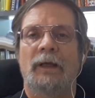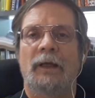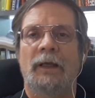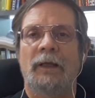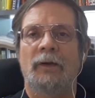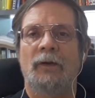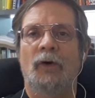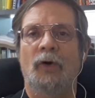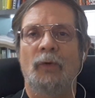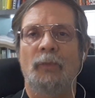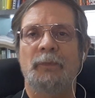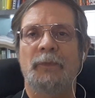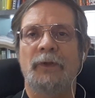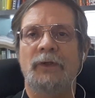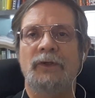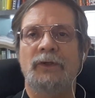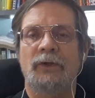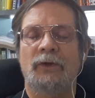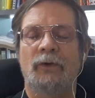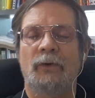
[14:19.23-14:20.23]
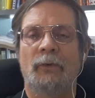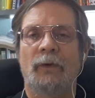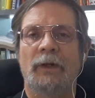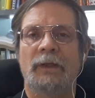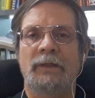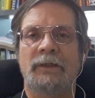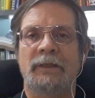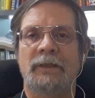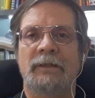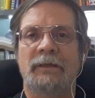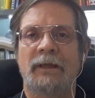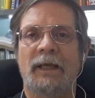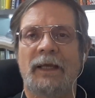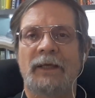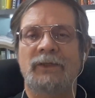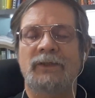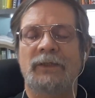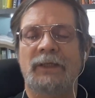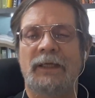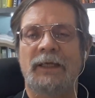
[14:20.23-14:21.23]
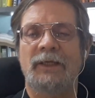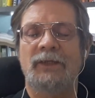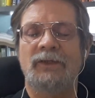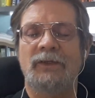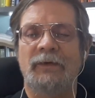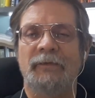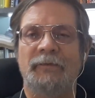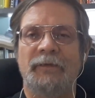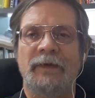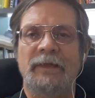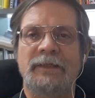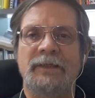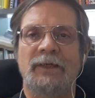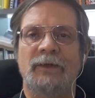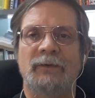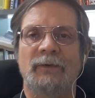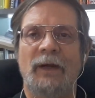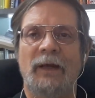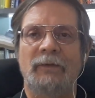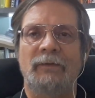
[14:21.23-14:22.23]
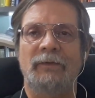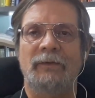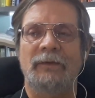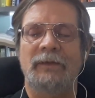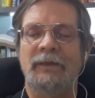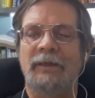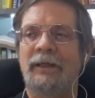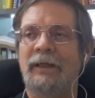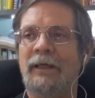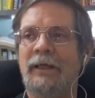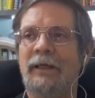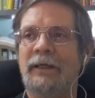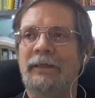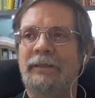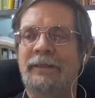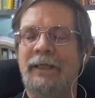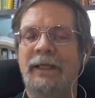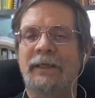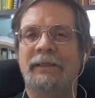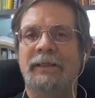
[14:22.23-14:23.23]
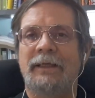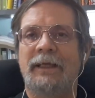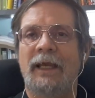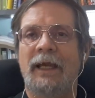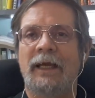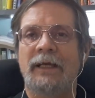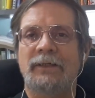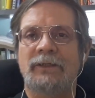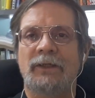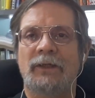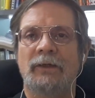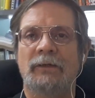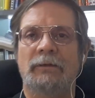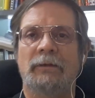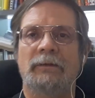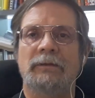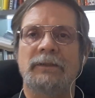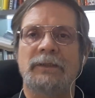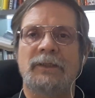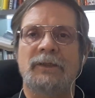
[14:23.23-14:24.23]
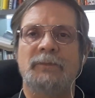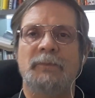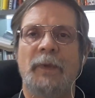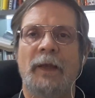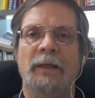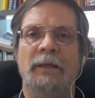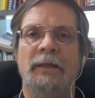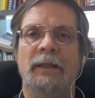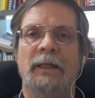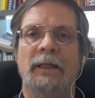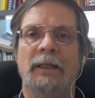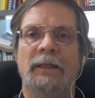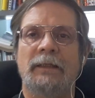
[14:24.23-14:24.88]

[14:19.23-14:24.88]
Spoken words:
and hope that you're going to actually get your visa, rather than take the cash and go out and spend